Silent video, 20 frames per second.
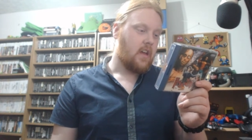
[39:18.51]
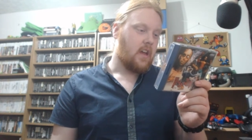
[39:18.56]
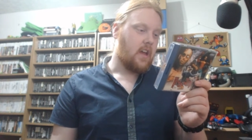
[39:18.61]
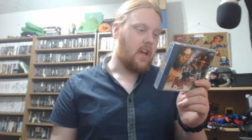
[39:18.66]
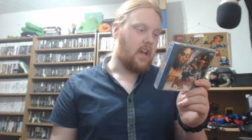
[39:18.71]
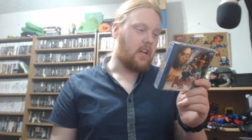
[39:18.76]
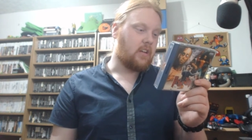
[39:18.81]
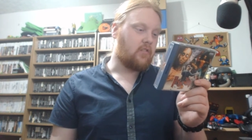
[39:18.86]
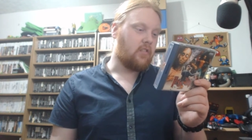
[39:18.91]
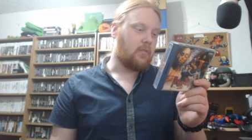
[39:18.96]

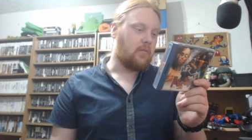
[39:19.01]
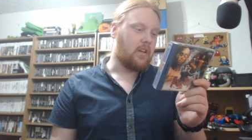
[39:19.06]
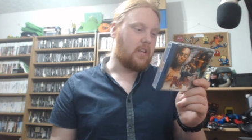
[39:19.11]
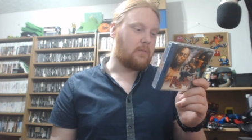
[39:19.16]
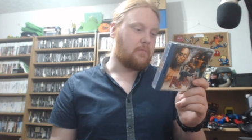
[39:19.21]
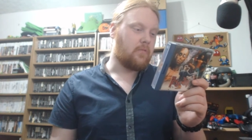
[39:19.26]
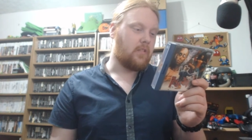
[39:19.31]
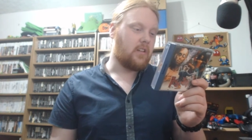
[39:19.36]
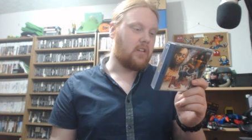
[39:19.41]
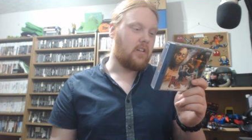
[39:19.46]

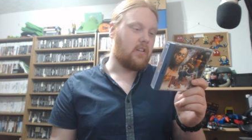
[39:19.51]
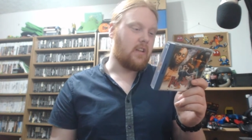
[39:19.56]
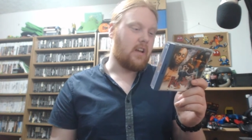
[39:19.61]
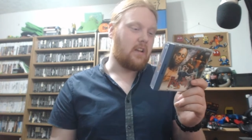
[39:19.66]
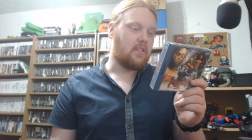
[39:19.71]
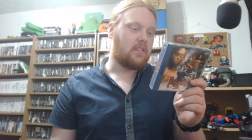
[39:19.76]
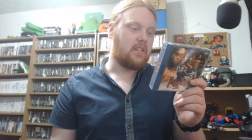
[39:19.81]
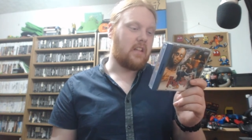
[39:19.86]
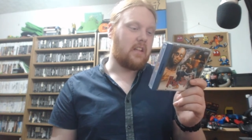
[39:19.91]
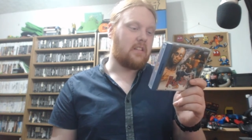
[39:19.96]
Dreamcast brings you the
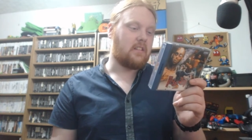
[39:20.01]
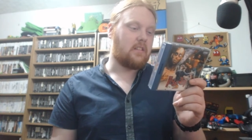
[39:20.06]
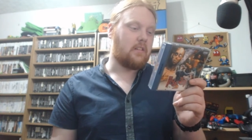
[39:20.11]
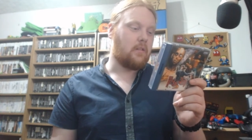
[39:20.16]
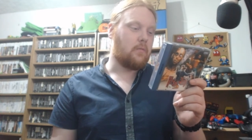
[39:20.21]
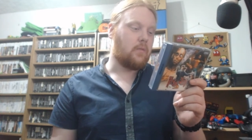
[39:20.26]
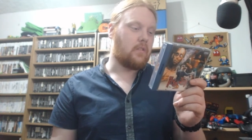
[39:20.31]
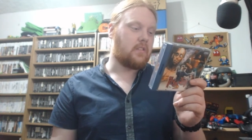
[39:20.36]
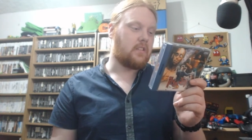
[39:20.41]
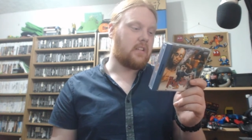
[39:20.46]
House of the Dead
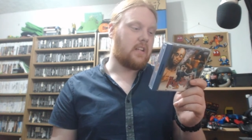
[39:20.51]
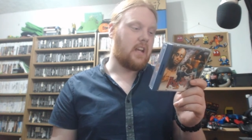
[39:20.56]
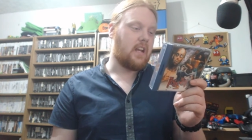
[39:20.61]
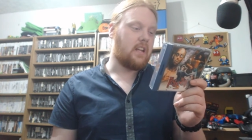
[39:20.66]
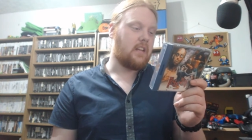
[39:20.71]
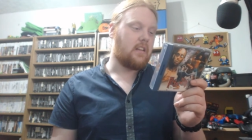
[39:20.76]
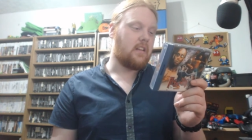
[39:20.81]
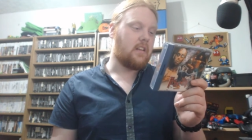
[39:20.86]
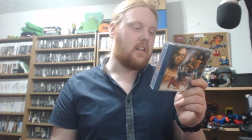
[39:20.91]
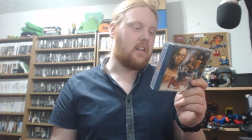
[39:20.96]
2 once
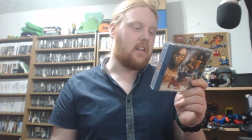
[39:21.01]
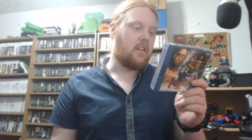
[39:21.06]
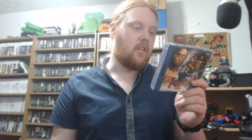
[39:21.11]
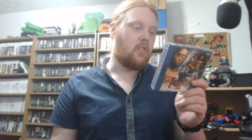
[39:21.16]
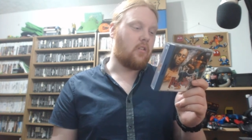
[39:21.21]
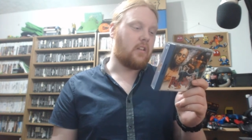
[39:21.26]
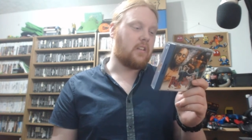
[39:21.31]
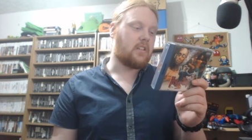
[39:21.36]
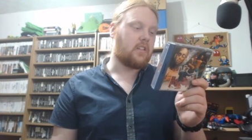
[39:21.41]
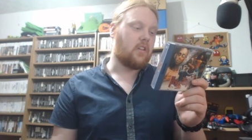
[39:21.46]
again in
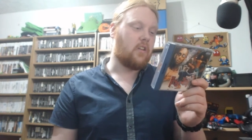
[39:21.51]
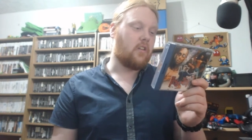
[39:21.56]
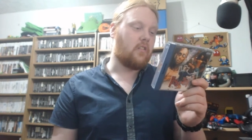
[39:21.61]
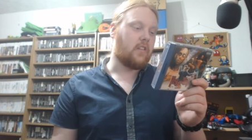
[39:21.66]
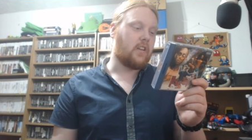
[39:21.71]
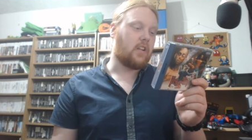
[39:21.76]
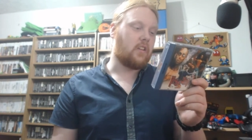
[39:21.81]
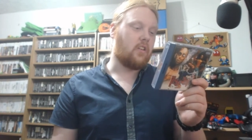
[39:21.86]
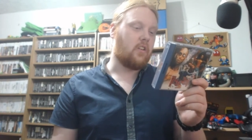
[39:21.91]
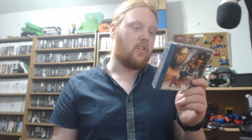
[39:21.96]
all its
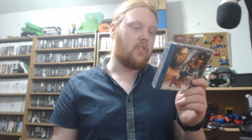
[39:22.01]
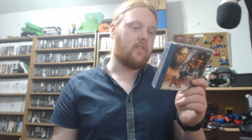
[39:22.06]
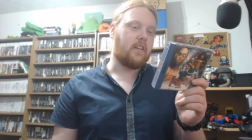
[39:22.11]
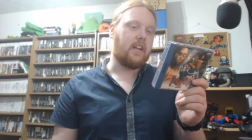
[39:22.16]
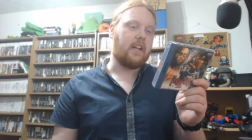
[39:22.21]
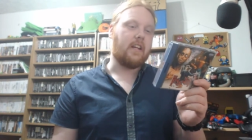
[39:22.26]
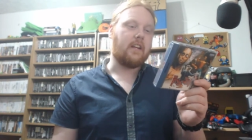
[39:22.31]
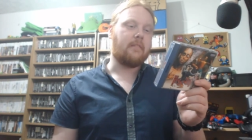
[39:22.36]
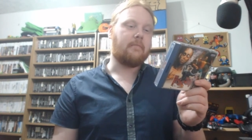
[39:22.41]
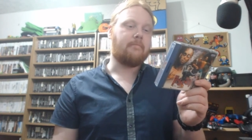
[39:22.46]
gory
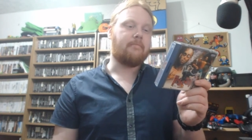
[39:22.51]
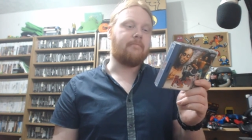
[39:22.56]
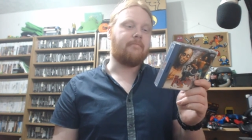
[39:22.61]
glory.